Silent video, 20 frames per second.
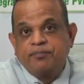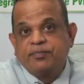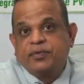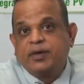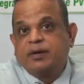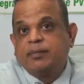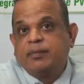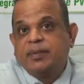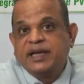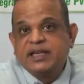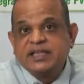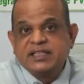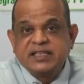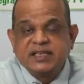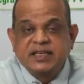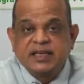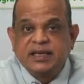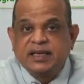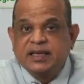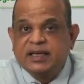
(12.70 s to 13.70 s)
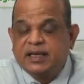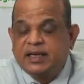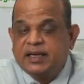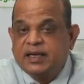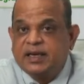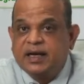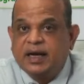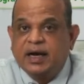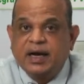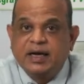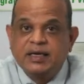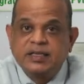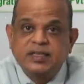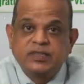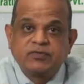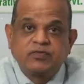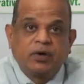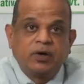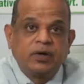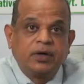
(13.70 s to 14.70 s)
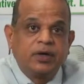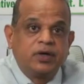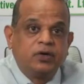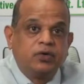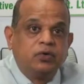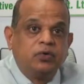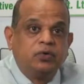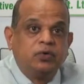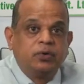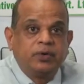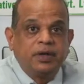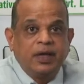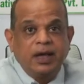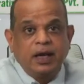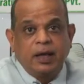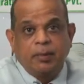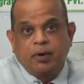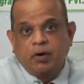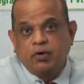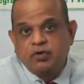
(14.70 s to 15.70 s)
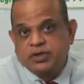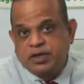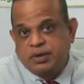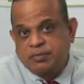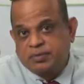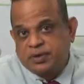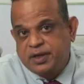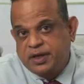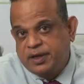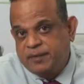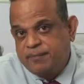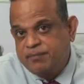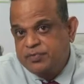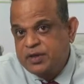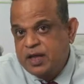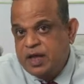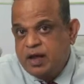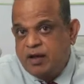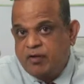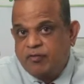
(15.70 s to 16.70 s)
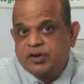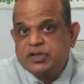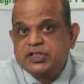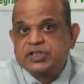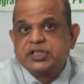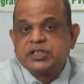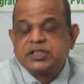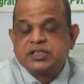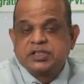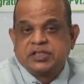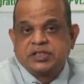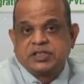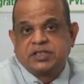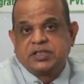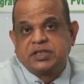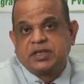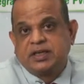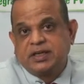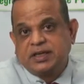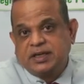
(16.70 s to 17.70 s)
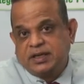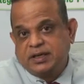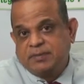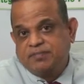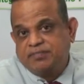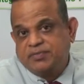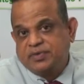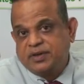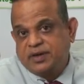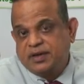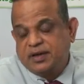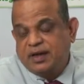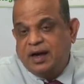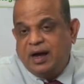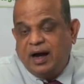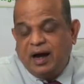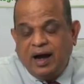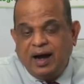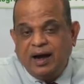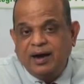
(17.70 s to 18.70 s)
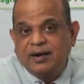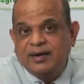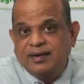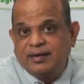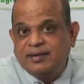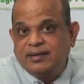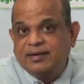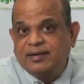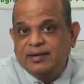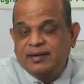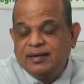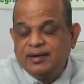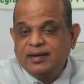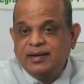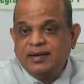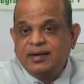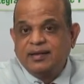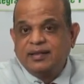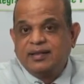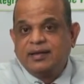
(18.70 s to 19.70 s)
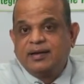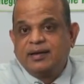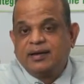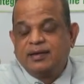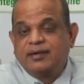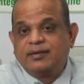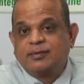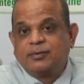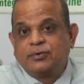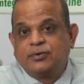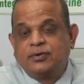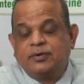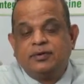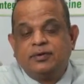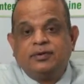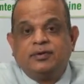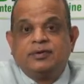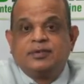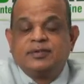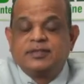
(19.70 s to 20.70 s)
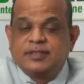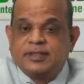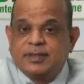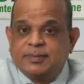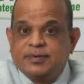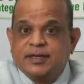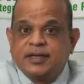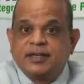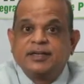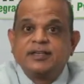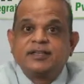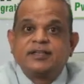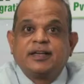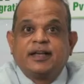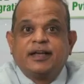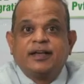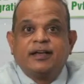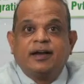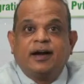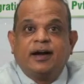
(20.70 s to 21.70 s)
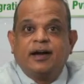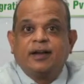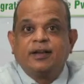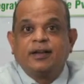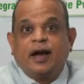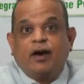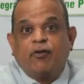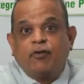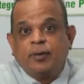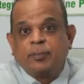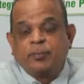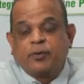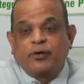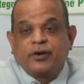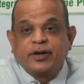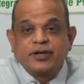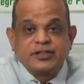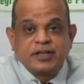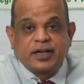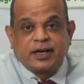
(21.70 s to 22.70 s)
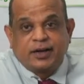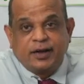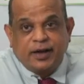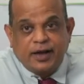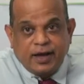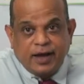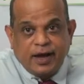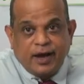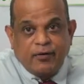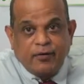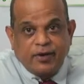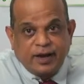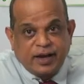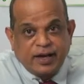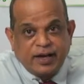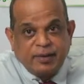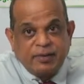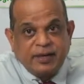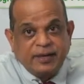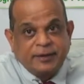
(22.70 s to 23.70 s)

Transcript: Basically, I just wanted to tell about something which is our the subject is like our products are our enemy.